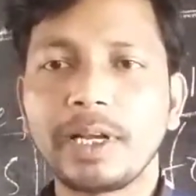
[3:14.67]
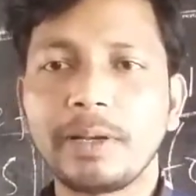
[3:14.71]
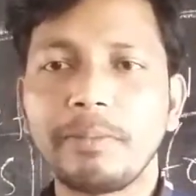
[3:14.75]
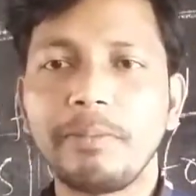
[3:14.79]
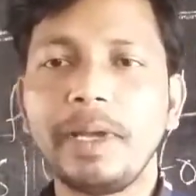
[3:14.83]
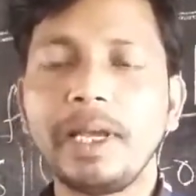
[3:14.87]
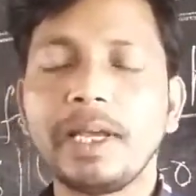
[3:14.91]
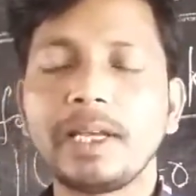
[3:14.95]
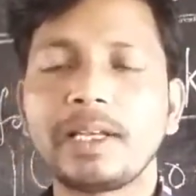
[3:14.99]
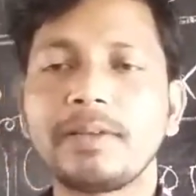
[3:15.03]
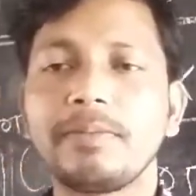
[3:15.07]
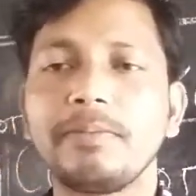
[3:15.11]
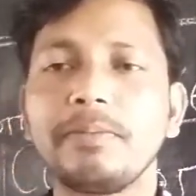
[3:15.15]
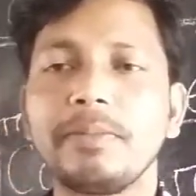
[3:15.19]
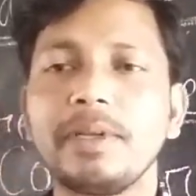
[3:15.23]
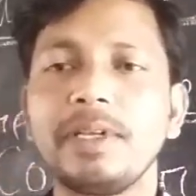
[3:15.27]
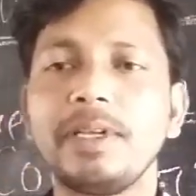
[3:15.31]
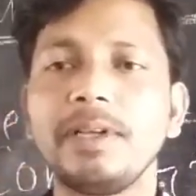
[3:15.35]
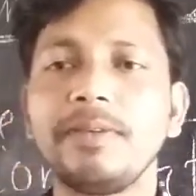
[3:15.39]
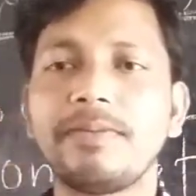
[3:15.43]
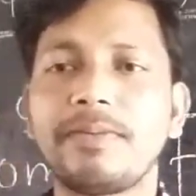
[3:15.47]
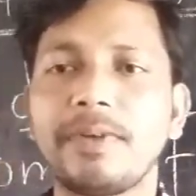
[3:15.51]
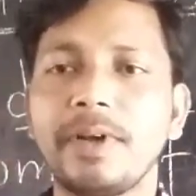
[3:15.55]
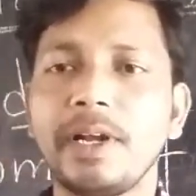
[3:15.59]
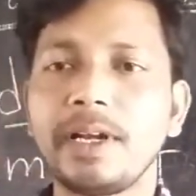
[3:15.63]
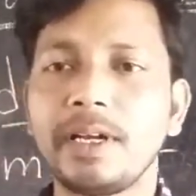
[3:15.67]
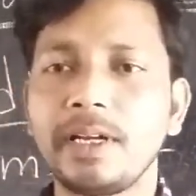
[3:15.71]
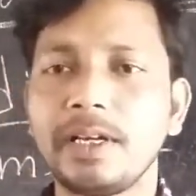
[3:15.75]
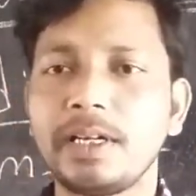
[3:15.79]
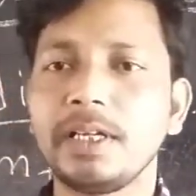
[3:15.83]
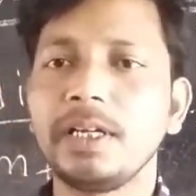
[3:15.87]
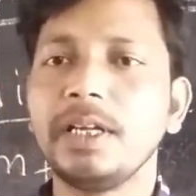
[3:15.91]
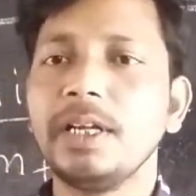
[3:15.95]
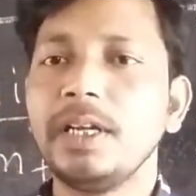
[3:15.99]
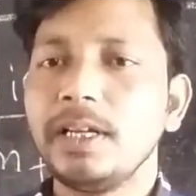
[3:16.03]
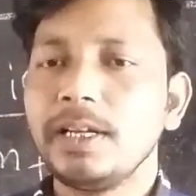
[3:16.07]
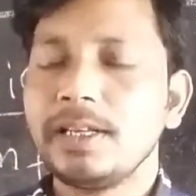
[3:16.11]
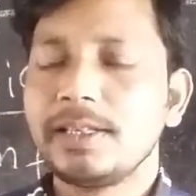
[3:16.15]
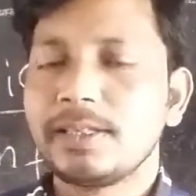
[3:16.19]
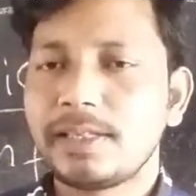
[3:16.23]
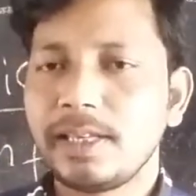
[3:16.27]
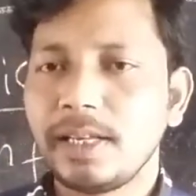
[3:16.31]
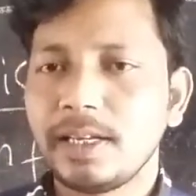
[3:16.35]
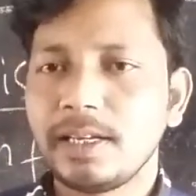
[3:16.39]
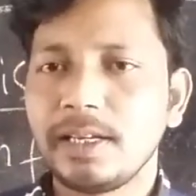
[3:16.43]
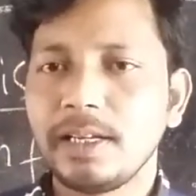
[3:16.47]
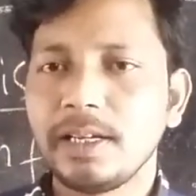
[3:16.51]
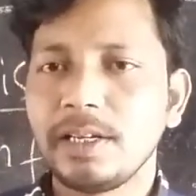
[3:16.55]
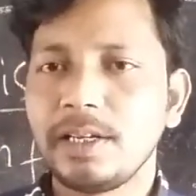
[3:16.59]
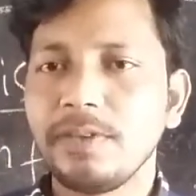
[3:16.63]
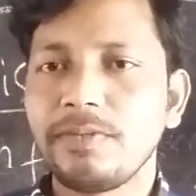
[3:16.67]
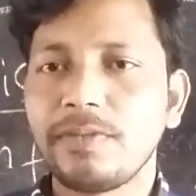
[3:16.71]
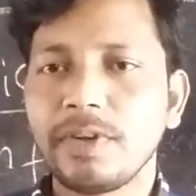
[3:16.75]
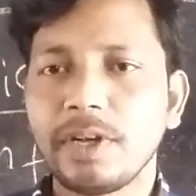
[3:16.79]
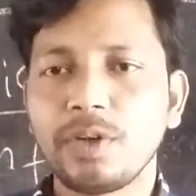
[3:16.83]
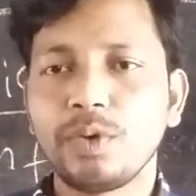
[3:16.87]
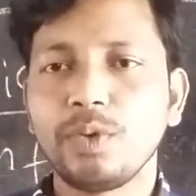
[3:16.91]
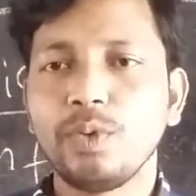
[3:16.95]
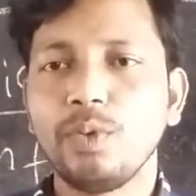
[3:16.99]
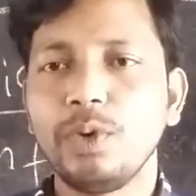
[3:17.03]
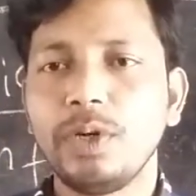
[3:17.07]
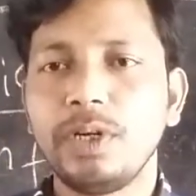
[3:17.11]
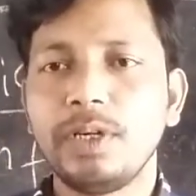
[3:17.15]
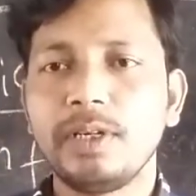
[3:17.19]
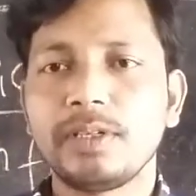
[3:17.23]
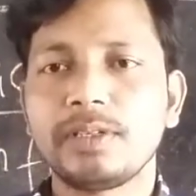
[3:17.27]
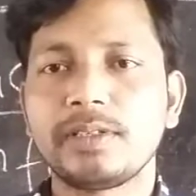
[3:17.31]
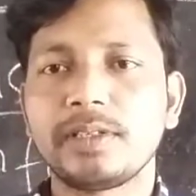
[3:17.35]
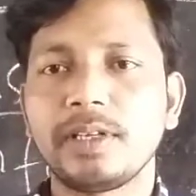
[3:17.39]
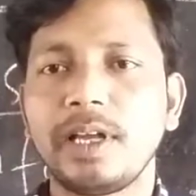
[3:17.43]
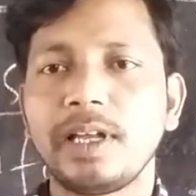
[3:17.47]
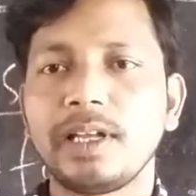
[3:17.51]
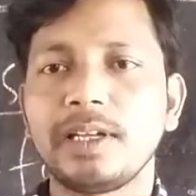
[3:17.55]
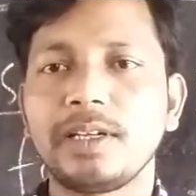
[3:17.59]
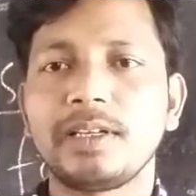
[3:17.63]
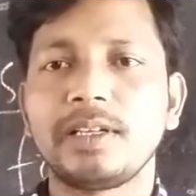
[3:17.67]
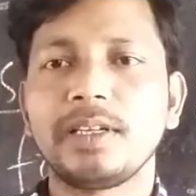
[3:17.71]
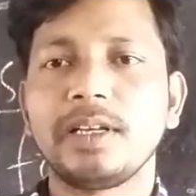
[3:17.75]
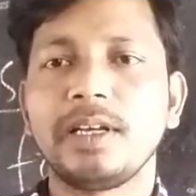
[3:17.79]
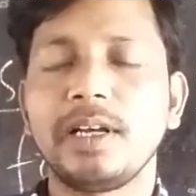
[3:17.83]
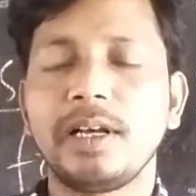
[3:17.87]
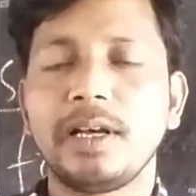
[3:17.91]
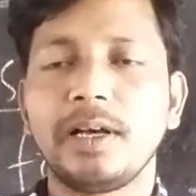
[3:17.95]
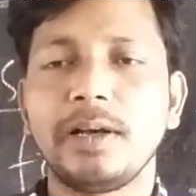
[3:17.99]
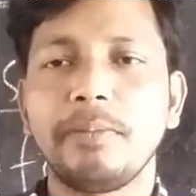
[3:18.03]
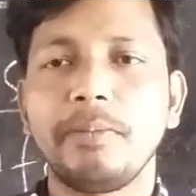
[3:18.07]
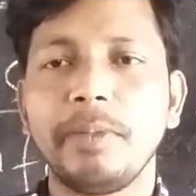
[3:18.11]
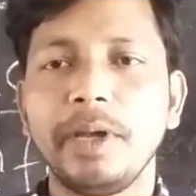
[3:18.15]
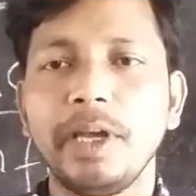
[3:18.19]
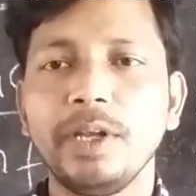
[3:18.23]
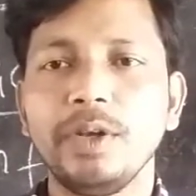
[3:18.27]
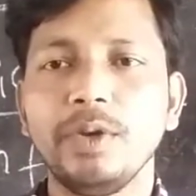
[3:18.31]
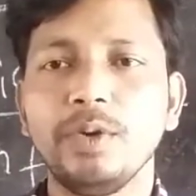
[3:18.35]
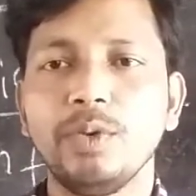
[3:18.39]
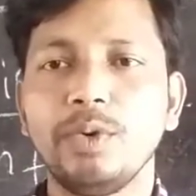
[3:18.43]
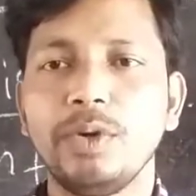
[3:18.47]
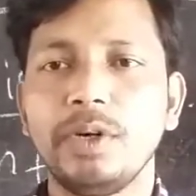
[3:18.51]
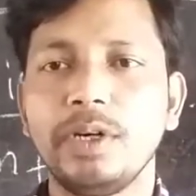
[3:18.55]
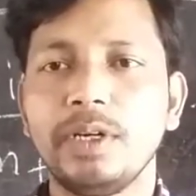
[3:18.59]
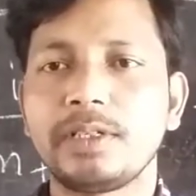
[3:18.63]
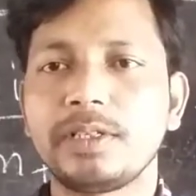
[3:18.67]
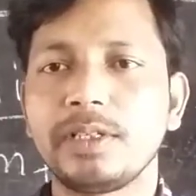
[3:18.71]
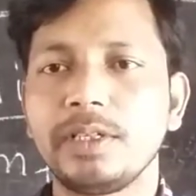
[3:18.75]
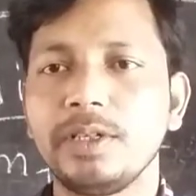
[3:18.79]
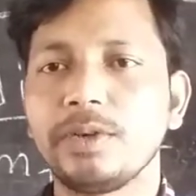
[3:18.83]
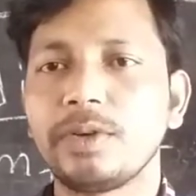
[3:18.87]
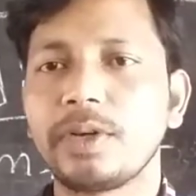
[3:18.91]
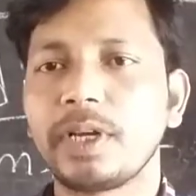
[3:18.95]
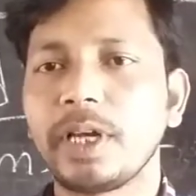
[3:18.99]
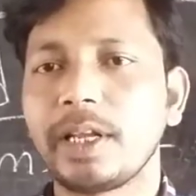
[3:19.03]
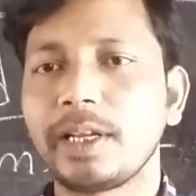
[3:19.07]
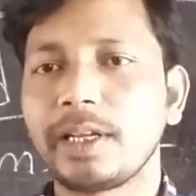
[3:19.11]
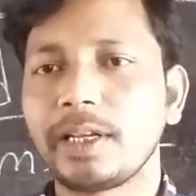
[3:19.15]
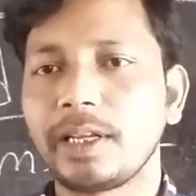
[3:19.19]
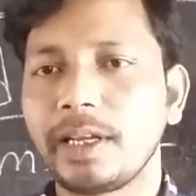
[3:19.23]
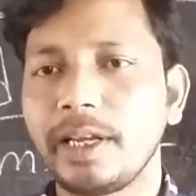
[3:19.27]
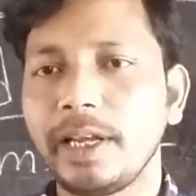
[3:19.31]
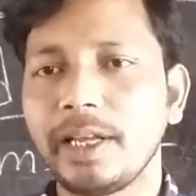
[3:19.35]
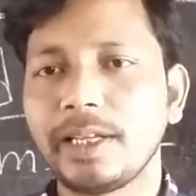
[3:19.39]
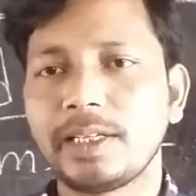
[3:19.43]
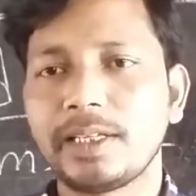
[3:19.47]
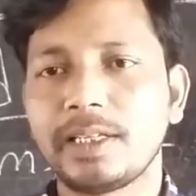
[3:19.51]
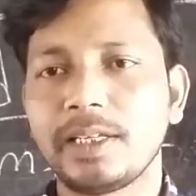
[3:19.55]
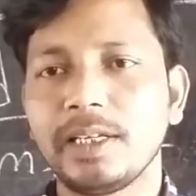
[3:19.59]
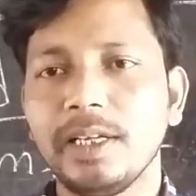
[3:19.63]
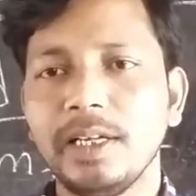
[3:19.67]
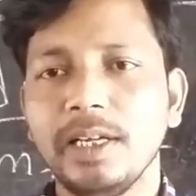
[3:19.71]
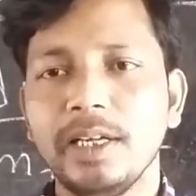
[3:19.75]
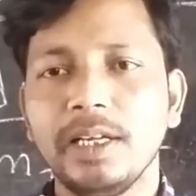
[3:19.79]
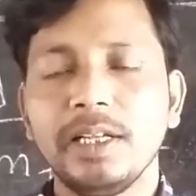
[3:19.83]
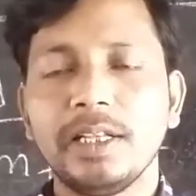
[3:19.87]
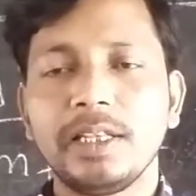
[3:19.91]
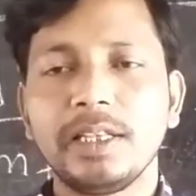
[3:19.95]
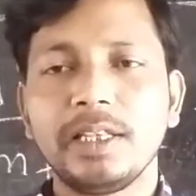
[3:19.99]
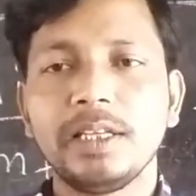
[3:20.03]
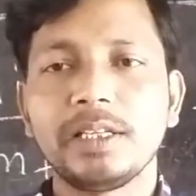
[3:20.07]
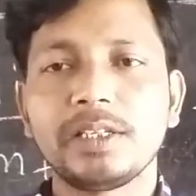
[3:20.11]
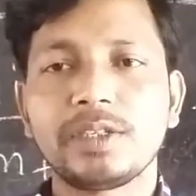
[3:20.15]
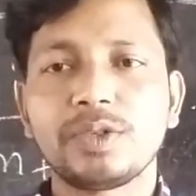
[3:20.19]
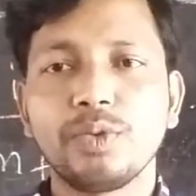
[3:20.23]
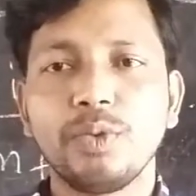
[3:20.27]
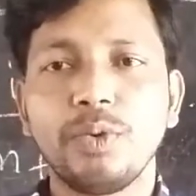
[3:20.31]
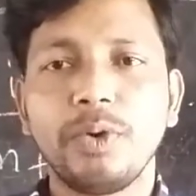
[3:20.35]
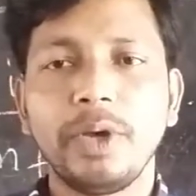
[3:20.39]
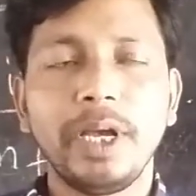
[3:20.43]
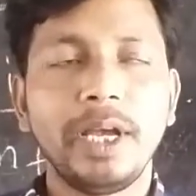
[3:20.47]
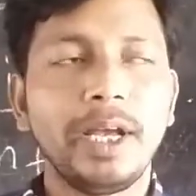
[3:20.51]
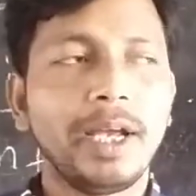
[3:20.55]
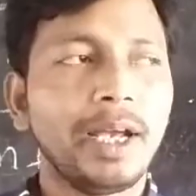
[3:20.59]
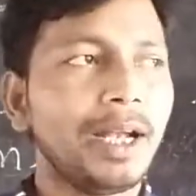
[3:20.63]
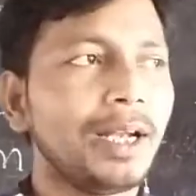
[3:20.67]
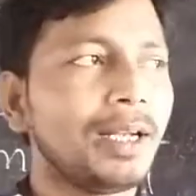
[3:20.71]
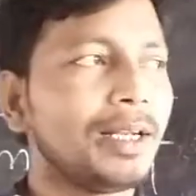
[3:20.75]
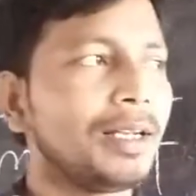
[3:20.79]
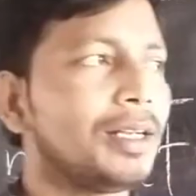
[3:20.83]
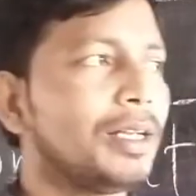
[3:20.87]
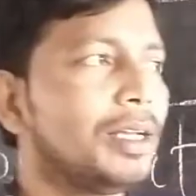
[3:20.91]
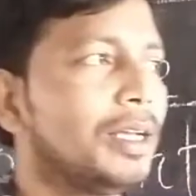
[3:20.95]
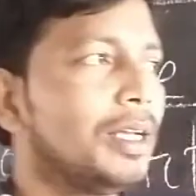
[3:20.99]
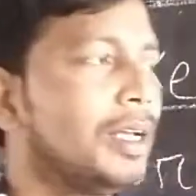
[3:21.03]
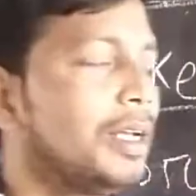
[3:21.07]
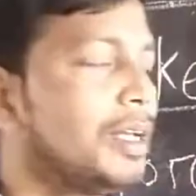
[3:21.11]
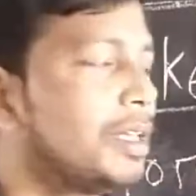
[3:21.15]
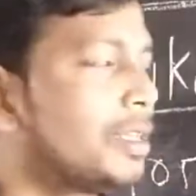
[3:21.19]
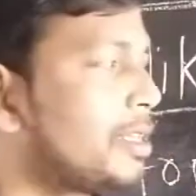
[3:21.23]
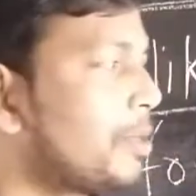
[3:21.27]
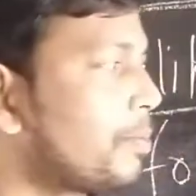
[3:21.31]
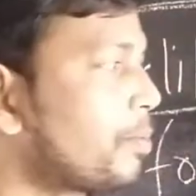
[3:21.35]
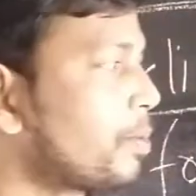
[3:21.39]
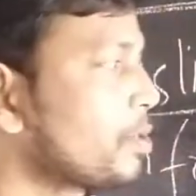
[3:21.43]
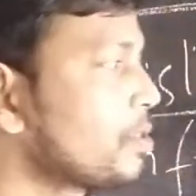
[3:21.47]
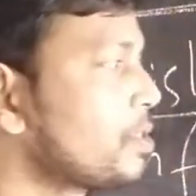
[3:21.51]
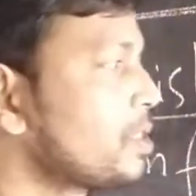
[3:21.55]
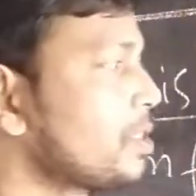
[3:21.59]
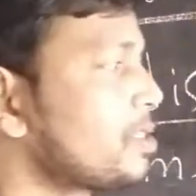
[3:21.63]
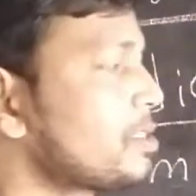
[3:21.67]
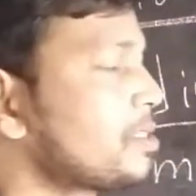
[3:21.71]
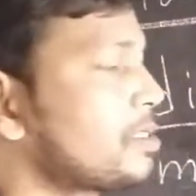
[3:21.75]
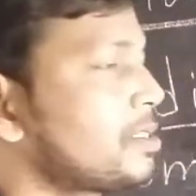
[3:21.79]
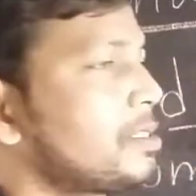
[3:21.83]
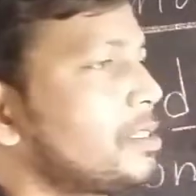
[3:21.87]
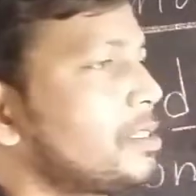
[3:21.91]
make different words and many words you can get this way, and the process